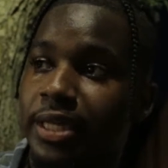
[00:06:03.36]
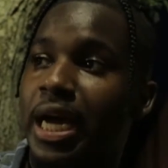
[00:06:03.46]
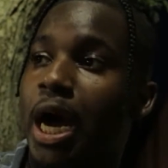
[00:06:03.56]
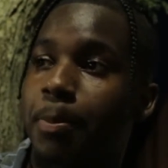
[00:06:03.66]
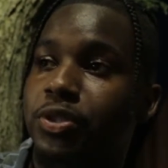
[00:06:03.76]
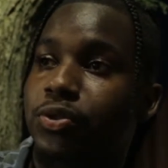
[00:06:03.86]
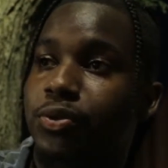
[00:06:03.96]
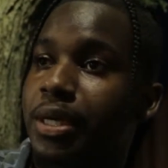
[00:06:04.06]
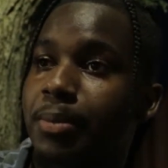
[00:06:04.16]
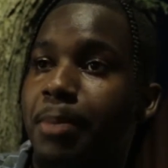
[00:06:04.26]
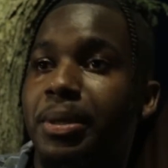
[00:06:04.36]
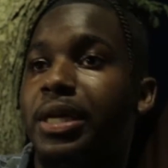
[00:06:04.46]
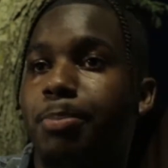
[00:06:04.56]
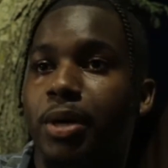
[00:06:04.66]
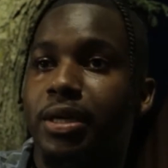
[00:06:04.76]
get that opportunity by
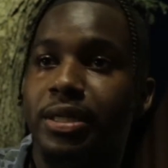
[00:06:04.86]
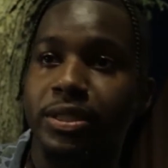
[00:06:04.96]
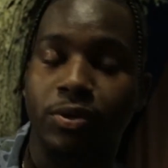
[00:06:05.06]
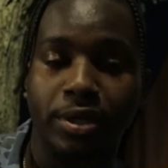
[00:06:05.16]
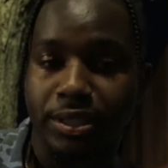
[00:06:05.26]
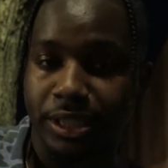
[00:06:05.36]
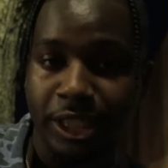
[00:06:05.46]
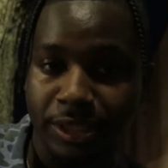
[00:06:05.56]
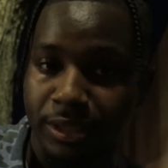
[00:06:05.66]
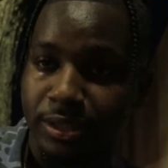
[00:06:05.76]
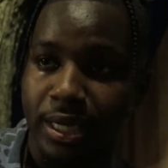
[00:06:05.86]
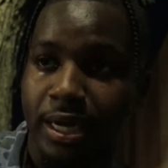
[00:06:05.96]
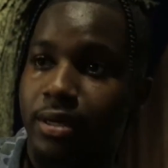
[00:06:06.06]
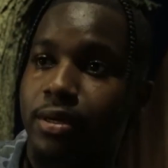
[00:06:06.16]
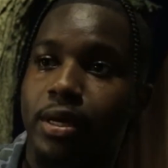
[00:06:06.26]
being a part of these organizations
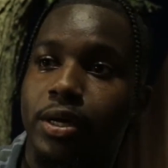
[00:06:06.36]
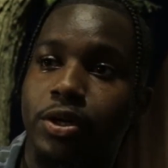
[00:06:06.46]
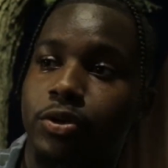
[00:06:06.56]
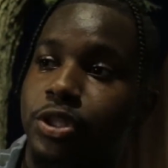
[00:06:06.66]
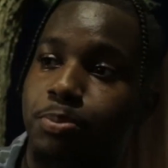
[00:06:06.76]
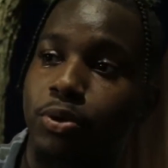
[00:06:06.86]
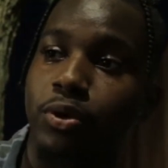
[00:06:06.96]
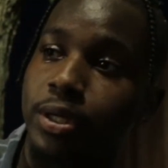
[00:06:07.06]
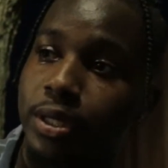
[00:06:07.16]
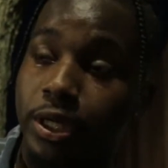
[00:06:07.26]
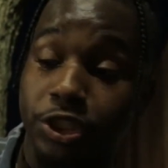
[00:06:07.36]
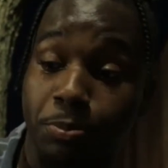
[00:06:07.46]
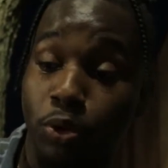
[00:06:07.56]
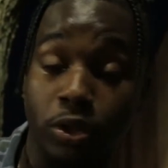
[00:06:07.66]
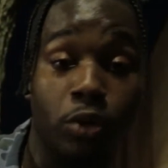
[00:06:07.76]
that, you know,
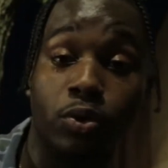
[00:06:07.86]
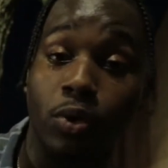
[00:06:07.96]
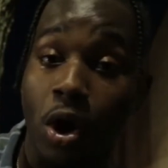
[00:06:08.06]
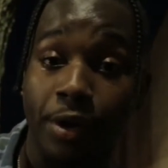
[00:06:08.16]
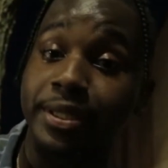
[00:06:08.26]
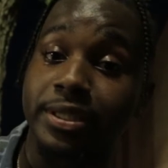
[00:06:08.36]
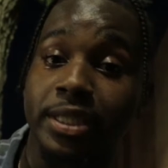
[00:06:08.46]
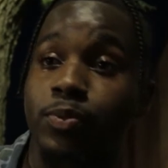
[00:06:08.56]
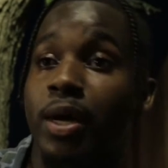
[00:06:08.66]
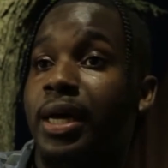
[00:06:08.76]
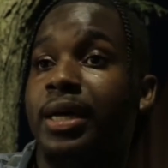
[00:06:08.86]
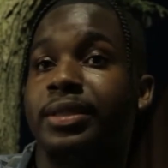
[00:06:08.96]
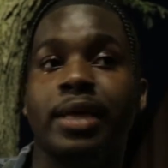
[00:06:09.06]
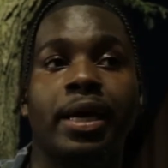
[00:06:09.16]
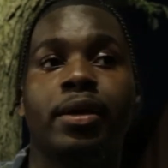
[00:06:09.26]
support local artists as well
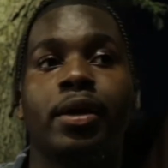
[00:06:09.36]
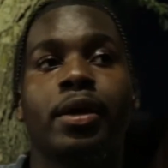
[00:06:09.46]
as like